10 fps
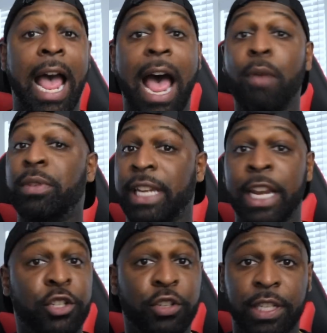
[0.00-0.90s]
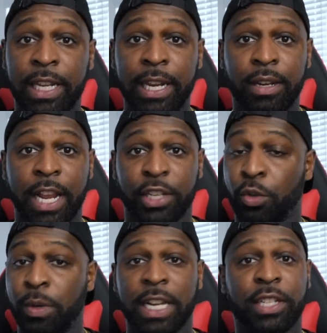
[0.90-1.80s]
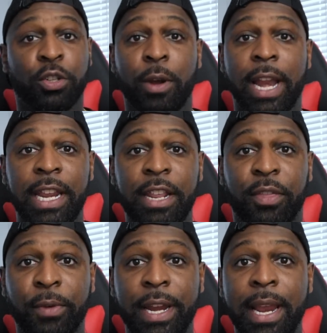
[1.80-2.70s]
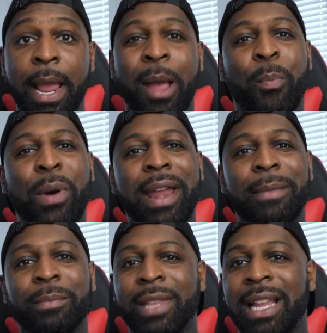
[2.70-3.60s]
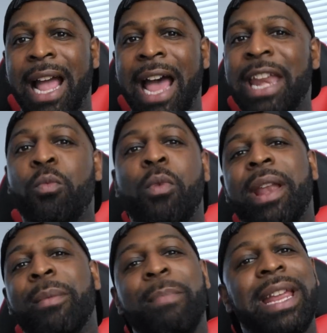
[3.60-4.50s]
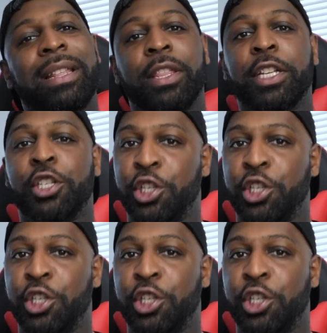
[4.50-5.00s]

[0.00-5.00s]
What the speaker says: I was interested as soon as I saw it at E3, but I didn't want to make the